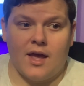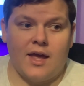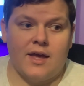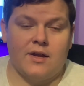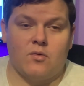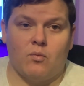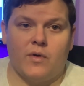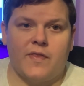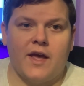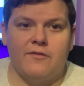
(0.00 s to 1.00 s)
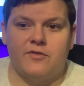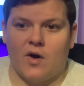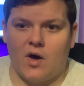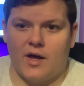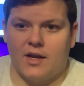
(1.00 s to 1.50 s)
And what they have
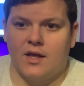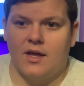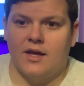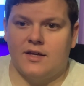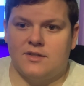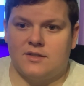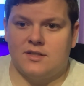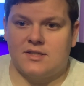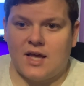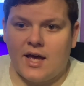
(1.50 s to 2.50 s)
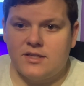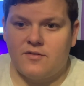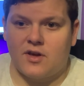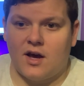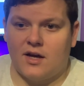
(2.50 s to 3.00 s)
done is the size
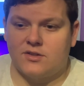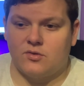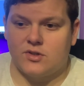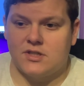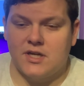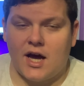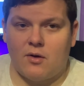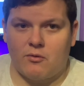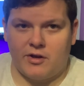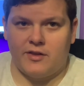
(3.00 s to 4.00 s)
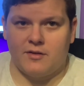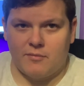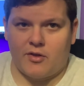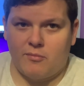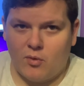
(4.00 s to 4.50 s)
of the console is not really the
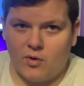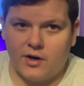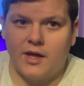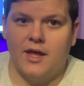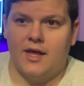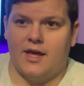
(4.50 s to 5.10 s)
motherboard.